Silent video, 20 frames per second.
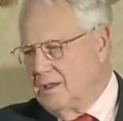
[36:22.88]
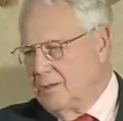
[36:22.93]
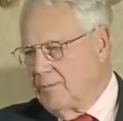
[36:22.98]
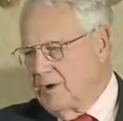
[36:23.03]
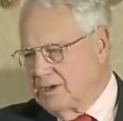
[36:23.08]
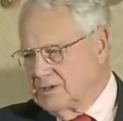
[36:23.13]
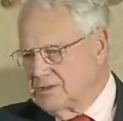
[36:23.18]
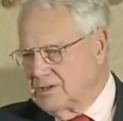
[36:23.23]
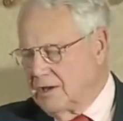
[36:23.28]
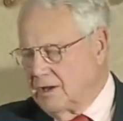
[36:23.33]

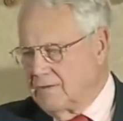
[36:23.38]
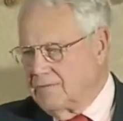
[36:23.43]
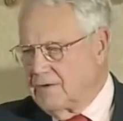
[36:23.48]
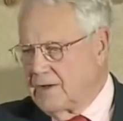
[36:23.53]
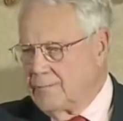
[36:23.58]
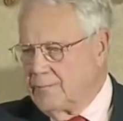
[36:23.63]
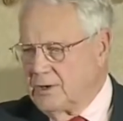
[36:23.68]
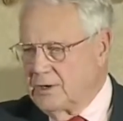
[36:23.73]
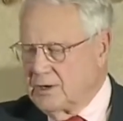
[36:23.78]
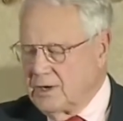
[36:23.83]
myself.
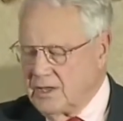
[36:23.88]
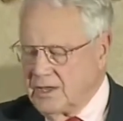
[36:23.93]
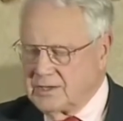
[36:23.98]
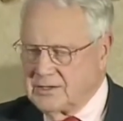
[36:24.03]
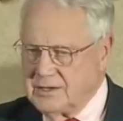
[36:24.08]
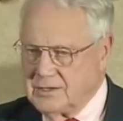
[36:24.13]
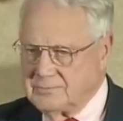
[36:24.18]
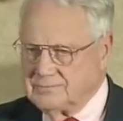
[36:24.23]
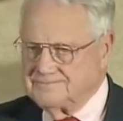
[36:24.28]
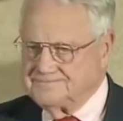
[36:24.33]
I've been
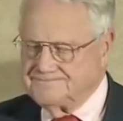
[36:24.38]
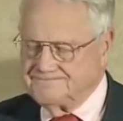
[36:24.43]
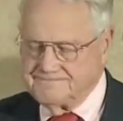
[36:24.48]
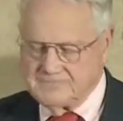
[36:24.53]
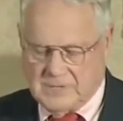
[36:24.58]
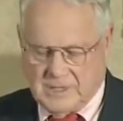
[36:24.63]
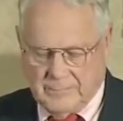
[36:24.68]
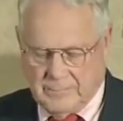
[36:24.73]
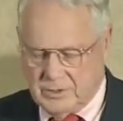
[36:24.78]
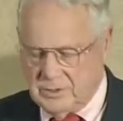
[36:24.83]
collecting them.
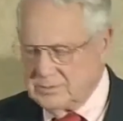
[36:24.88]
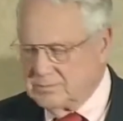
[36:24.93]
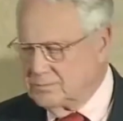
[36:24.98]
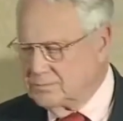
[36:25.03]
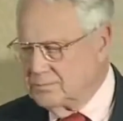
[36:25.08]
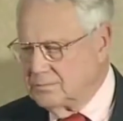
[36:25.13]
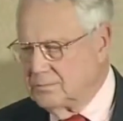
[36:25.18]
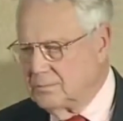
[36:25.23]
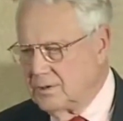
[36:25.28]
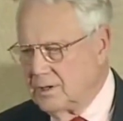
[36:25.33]
I'm
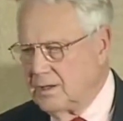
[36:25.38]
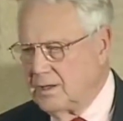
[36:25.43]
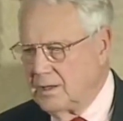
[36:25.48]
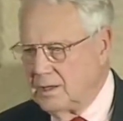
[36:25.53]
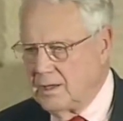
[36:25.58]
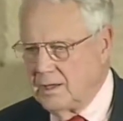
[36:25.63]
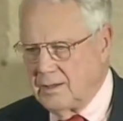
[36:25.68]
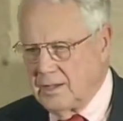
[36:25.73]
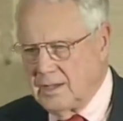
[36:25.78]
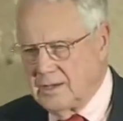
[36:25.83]

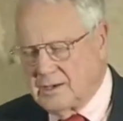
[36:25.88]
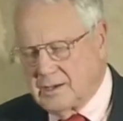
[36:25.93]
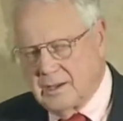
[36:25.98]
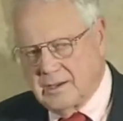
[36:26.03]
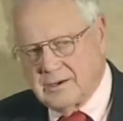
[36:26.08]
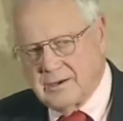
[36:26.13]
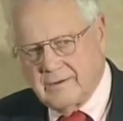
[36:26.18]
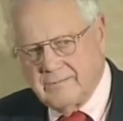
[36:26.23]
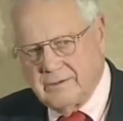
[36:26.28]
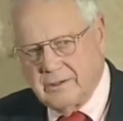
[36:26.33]
a, I
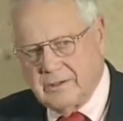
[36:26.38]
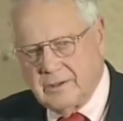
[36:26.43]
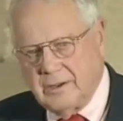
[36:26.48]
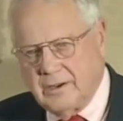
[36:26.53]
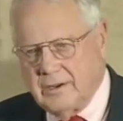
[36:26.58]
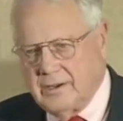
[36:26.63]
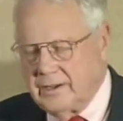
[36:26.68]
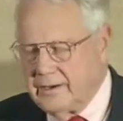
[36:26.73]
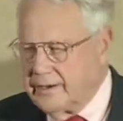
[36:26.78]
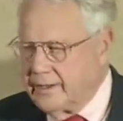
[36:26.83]
collect everything.
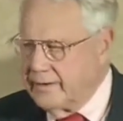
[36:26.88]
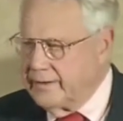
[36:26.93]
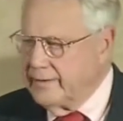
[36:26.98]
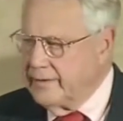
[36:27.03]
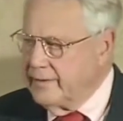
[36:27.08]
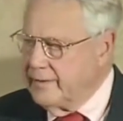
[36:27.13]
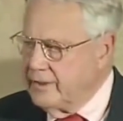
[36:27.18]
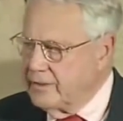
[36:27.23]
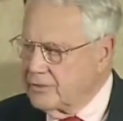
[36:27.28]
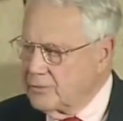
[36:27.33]
I got
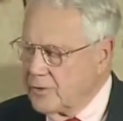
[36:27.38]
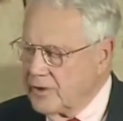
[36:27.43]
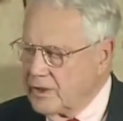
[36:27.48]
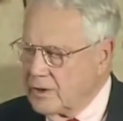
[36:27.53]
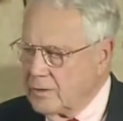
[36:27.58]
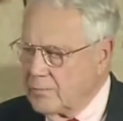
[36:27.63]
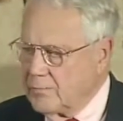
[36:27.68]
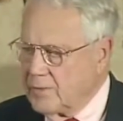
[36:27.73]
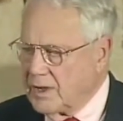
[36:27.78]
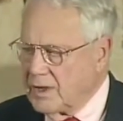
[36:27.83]

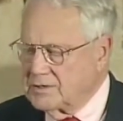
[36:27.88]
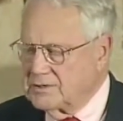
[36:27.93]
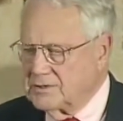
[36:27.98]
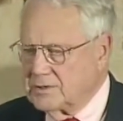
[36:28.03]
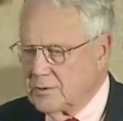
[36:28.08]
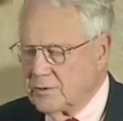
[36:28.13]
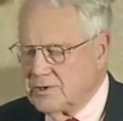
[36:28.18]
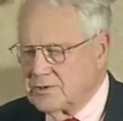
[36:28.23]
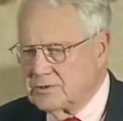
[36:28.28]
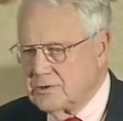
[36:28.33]
300 boxes
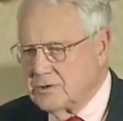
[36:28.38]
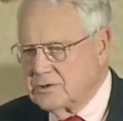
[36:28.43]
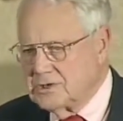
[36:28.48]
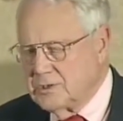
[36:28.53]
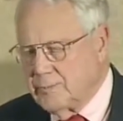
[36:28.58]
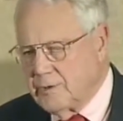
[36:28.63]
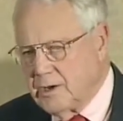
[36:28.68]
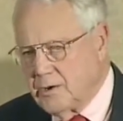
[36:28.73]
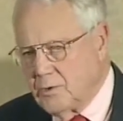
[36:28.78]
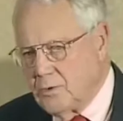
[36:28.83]
of research
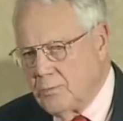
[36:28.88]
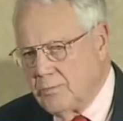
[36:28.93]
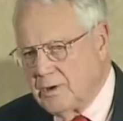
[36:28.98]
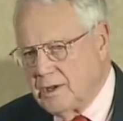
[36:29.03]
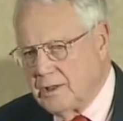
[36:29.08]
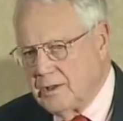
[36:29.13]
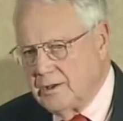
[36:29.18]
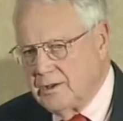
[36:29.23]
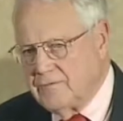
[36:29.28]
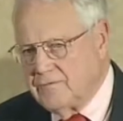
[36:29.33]
in my home, by
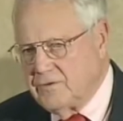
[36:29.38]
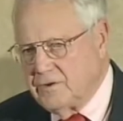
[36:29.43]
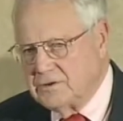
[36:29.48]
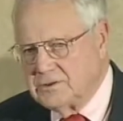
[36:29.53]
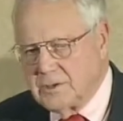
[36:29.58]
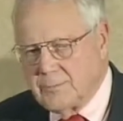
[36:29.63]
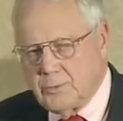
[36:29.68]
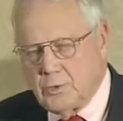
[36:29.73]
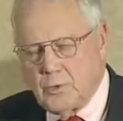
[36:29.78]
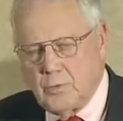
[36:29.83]
the way. It
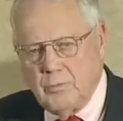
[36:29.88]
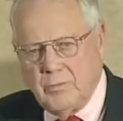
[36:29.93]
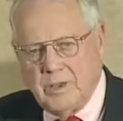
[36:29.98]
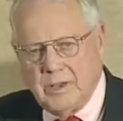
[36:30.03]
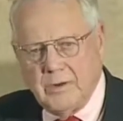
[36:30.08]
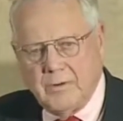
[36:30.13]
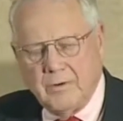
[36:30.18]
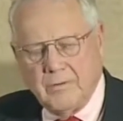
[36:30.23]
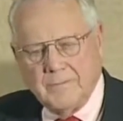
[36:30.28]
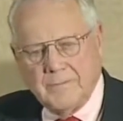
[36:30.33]
fills up a whole
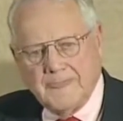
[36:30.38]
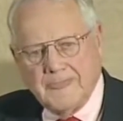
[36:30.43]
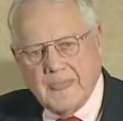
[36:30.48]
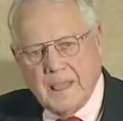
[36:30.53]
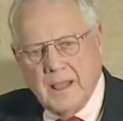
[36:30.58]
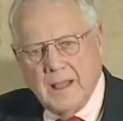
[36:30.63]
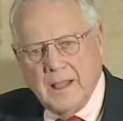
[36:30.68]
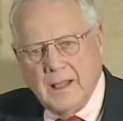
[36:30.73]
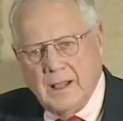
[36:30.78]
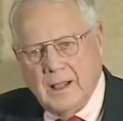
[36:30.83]
bedroom.
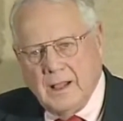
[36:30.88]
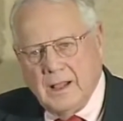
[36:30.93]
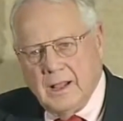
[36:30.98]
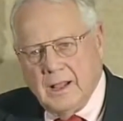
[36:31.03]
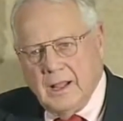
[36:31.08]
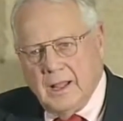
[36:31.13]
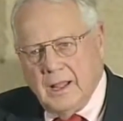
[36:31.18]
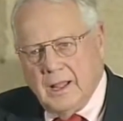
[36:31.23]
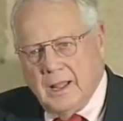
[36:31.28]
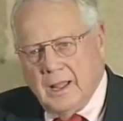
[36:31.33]

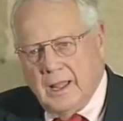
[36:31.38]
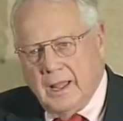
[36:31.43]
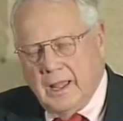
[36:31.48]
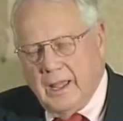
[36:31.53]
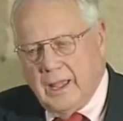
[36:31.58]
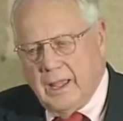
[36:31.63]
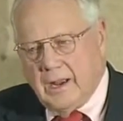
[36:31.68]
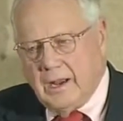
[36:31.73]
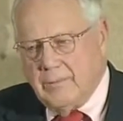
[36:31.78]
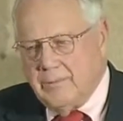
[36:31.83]

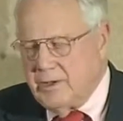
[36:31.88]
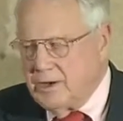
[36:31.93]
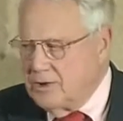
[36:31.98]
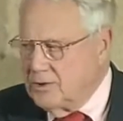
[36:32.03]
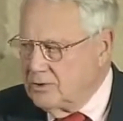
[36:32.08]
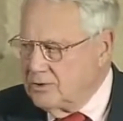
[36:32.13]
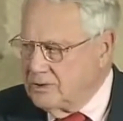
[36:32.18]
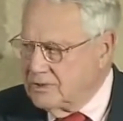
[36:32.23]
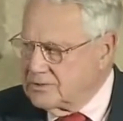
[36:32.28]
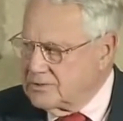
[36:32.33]
And I've been
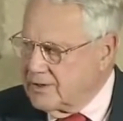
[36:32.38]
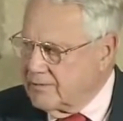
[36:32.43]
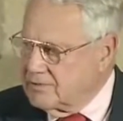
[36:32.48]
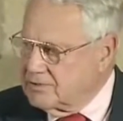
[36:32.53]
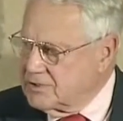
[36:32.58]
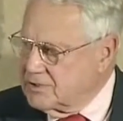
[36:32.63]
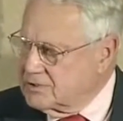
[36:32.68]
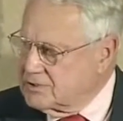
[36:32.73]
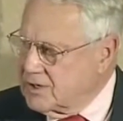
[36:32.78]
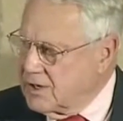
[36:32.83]
doing this ever
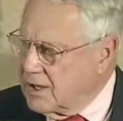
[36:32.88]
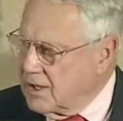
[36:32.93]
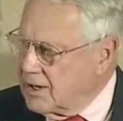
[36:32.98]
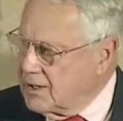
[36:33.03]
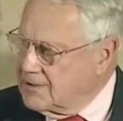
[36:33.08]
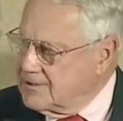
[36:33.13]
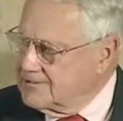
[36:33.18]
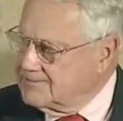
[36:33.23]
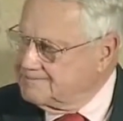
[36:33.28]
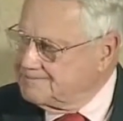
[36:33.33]
since
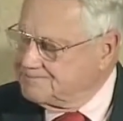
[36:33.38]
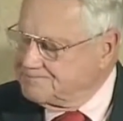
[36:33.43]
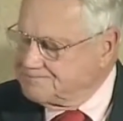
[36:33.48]
college.